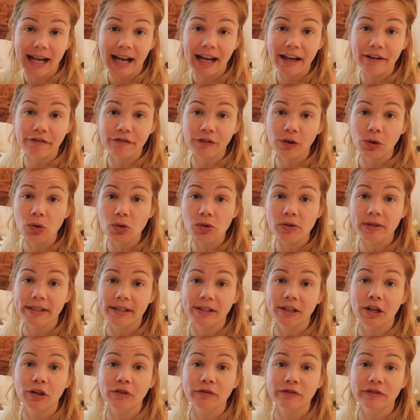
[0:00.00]
I fold
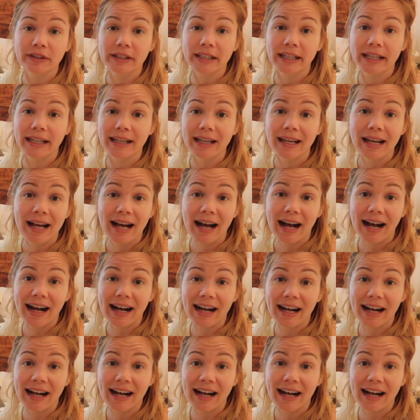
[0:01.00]
and hopefully uh,